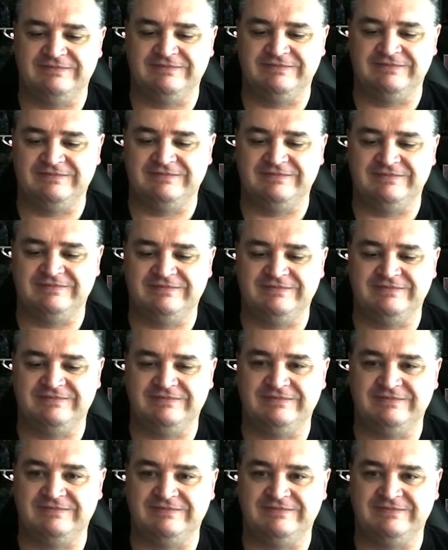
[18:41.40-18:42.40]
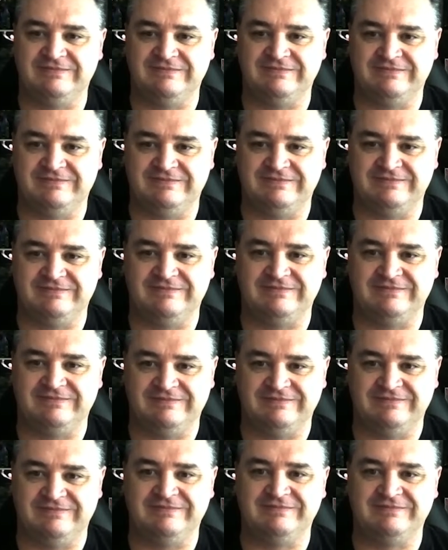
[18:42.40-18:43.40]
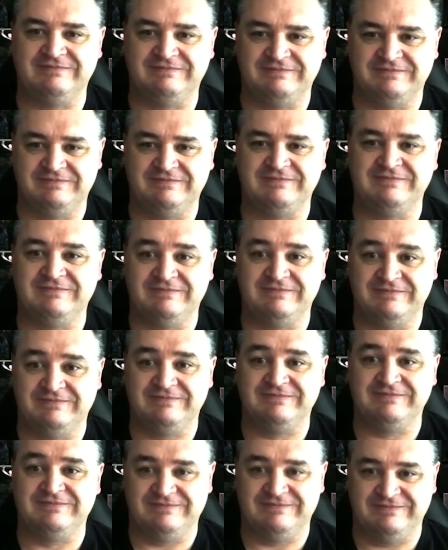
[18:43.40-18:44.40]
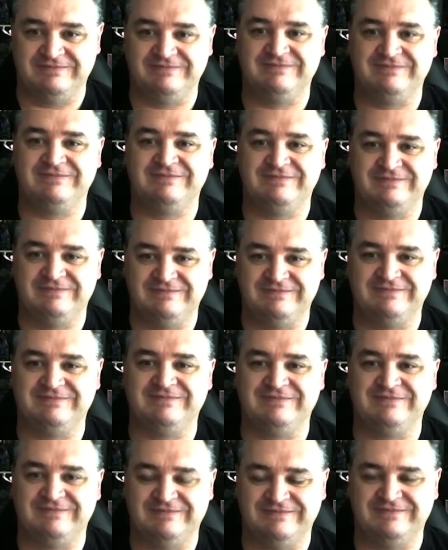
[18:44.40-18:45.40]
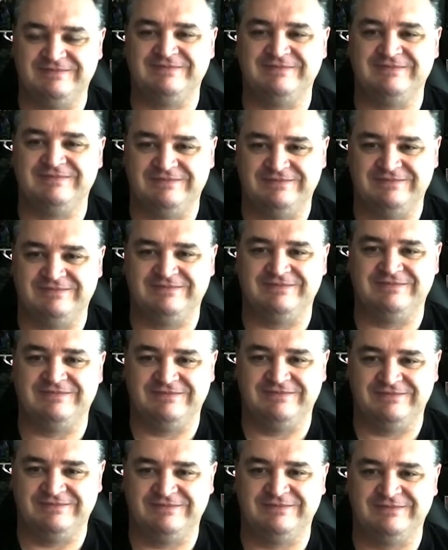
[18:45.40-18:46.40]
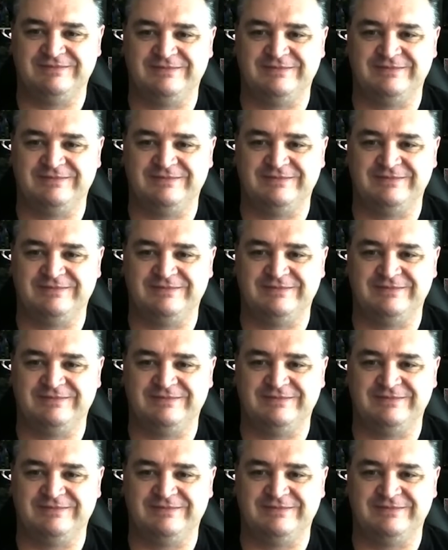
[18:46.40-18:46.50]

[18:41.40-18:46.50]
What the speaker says: (not speaking)